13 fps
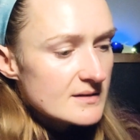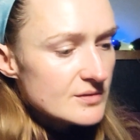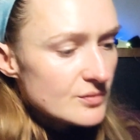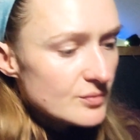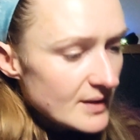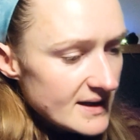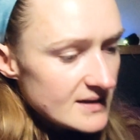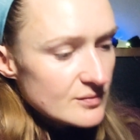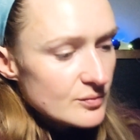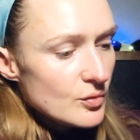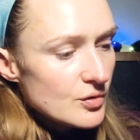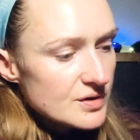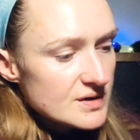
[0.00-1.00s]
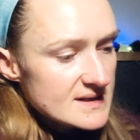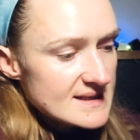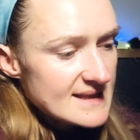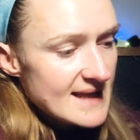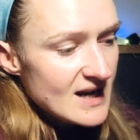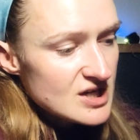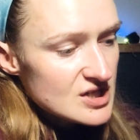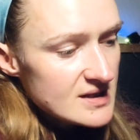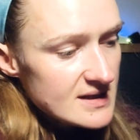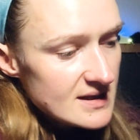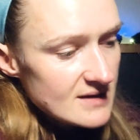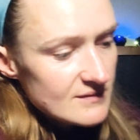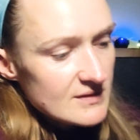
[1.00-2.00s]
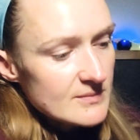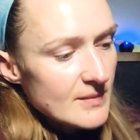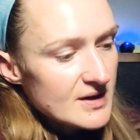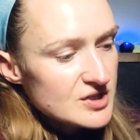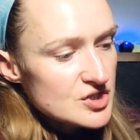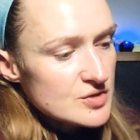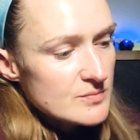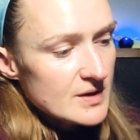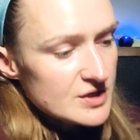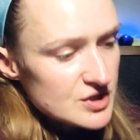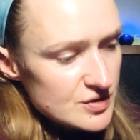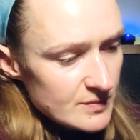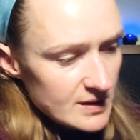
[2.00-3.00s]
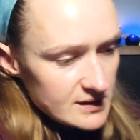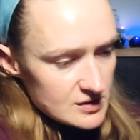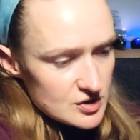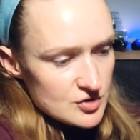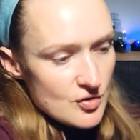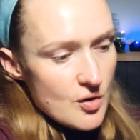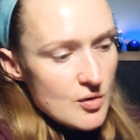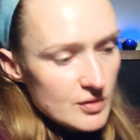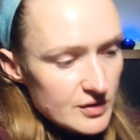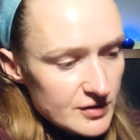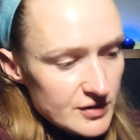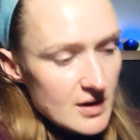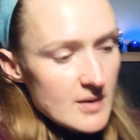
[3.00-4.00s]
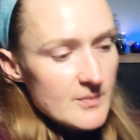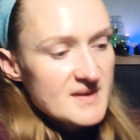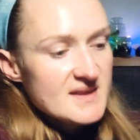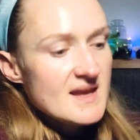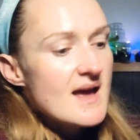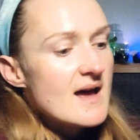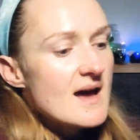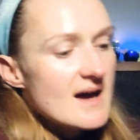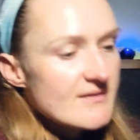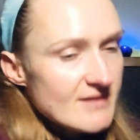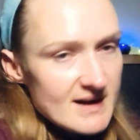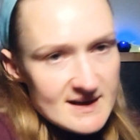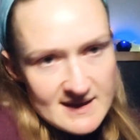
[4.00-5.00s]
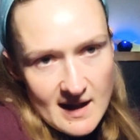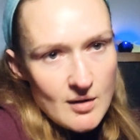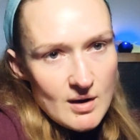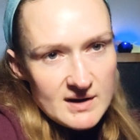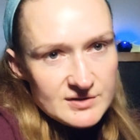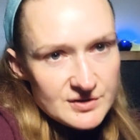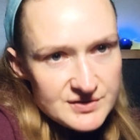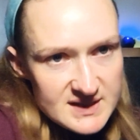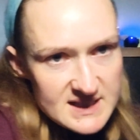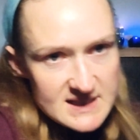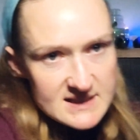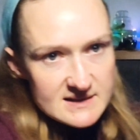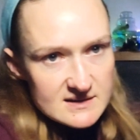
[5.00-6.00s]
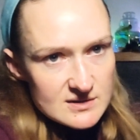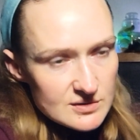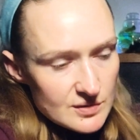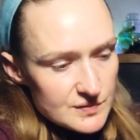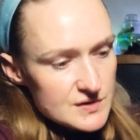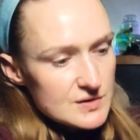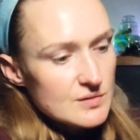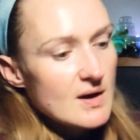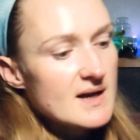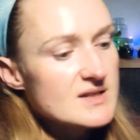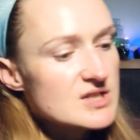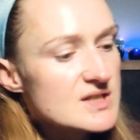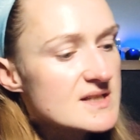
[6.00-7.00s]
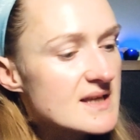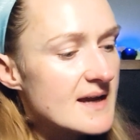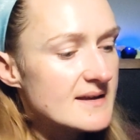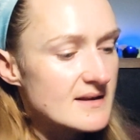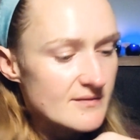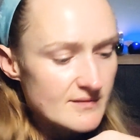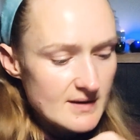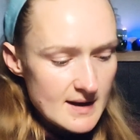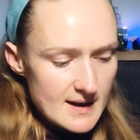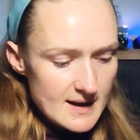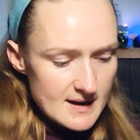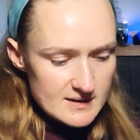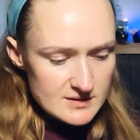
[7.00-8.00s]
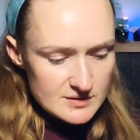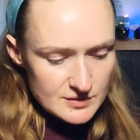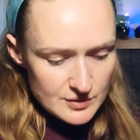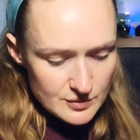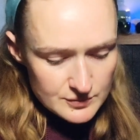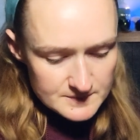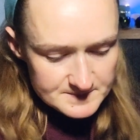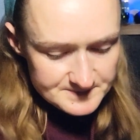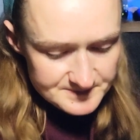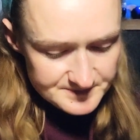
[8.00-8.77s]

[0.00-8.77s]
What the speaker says: The way it works is actually even much stronger, but right now I don't need it, you know, so I just kind of, you know,